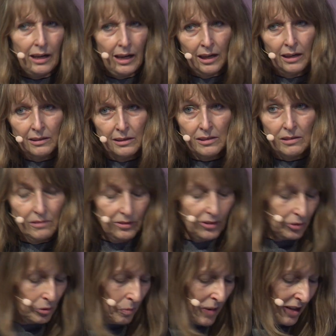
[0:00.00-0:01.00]
and
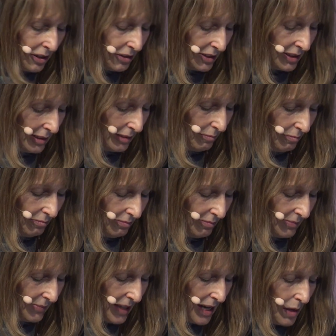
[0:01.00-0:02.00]
not wires.
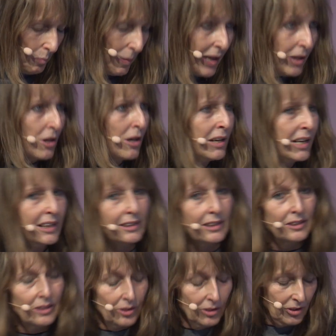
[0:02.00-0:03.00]
My
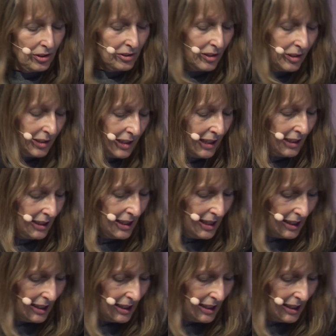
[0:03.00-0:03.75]
colleague, Dr. Neudeck,